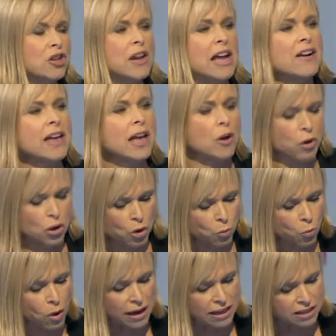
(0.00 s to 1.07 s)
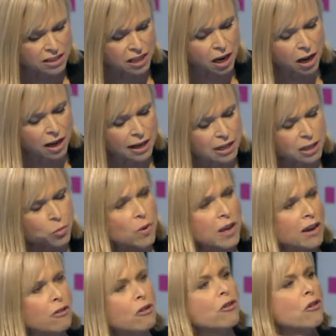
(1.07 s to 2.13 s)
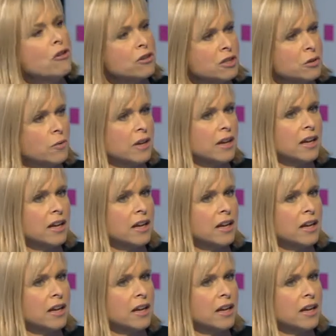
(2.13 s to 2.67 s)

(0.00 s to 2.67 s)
now get white well, tie well, to wear or not to wear.